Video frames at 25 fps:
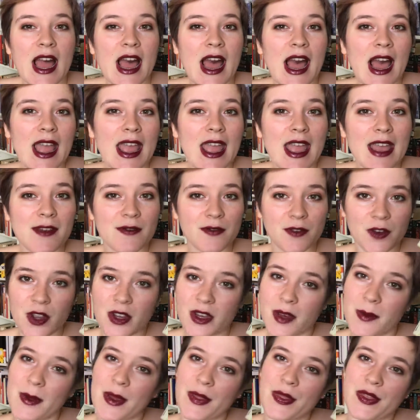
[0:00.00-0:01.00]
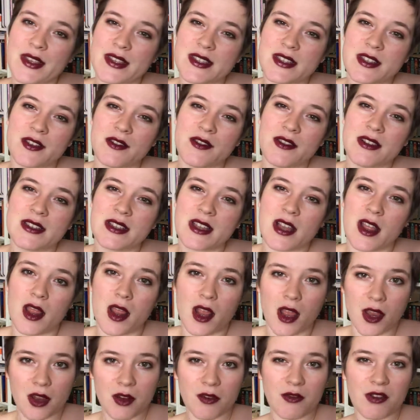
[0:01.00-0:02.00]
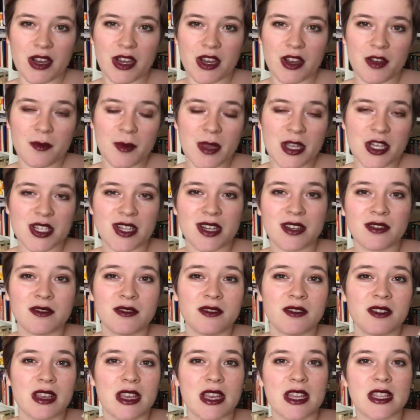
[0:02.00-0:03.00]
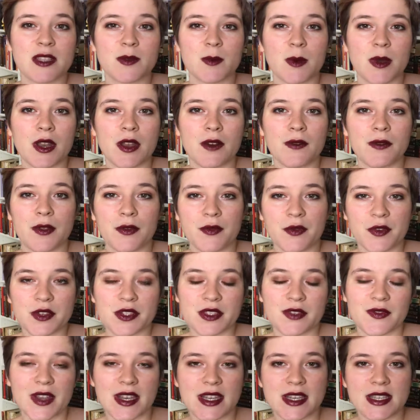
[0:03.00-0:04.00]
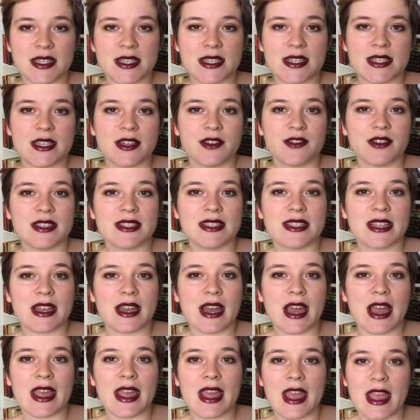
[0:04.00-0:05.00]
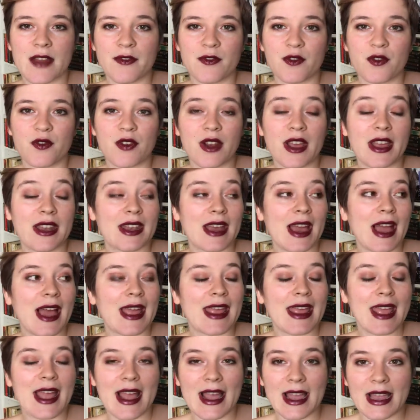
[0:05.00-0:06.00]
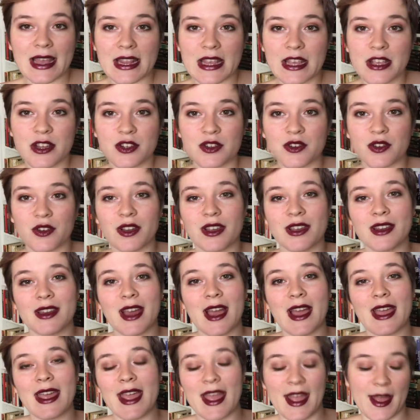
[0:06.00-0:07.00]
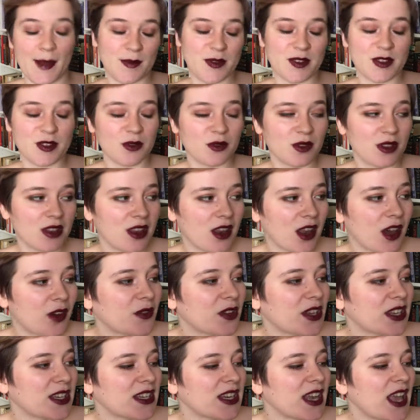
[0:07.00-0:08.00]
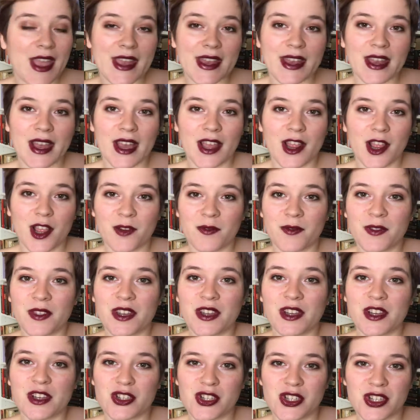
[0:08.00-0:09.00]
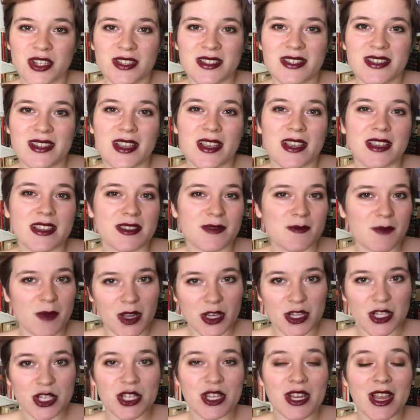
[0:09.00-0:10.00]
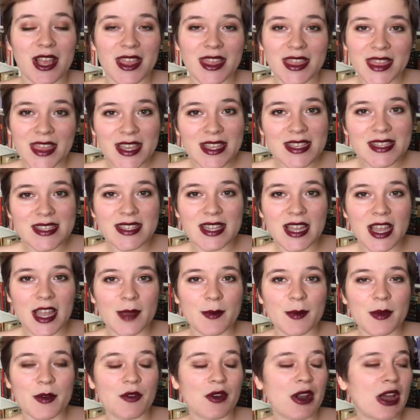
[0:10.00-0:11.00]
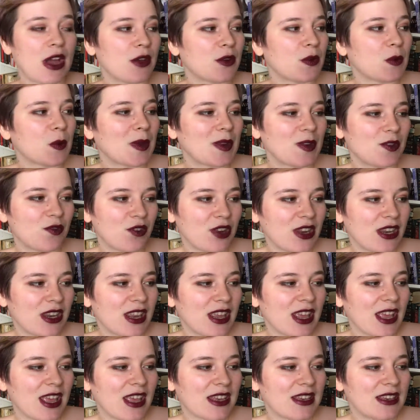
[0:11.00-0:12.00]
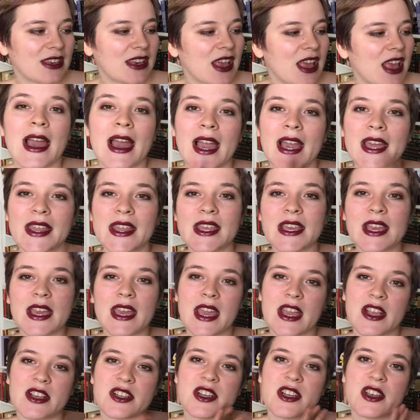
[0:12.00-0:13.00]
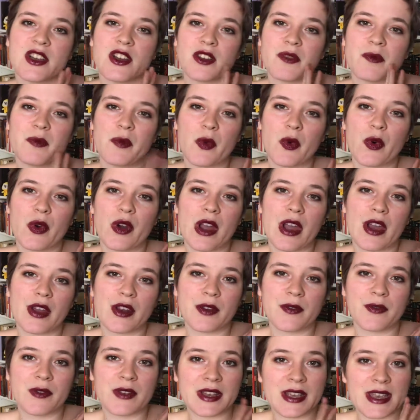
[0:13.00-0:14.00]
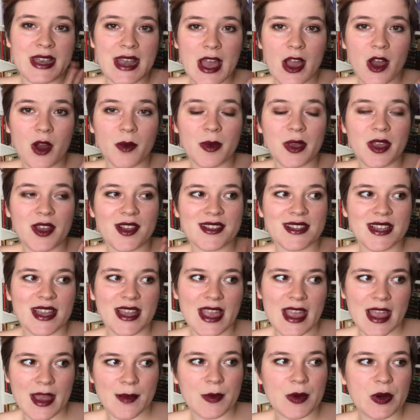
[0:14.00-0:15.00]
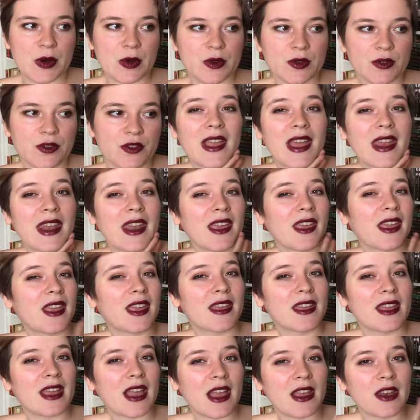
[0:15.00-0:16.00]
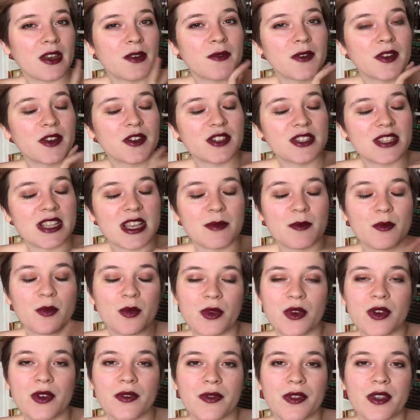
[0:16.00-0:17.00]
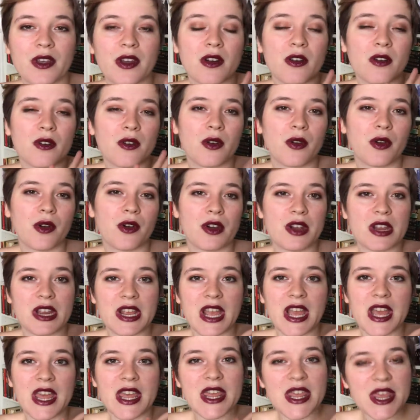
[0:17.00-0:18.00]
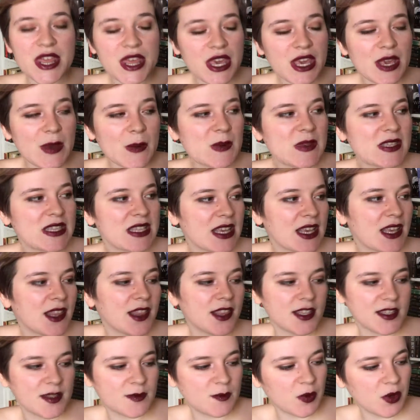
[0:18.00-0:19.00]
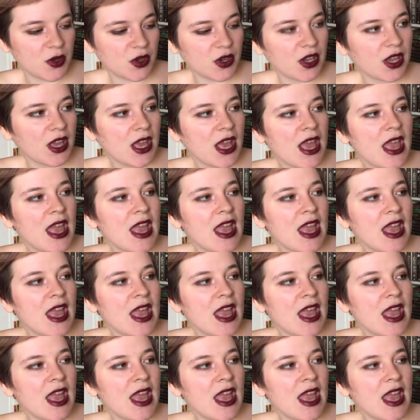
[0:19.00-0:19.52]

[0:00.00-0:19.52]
I have talked about this series a lot already on my channel. It's one of the first fantasy series that I ever read. I highly enjoy it. I absolutely love it, and I loved it just as much this time around when reading it. I think I actually got more out of it now because I am older and I can kind of understand more of the occurring themes in this book.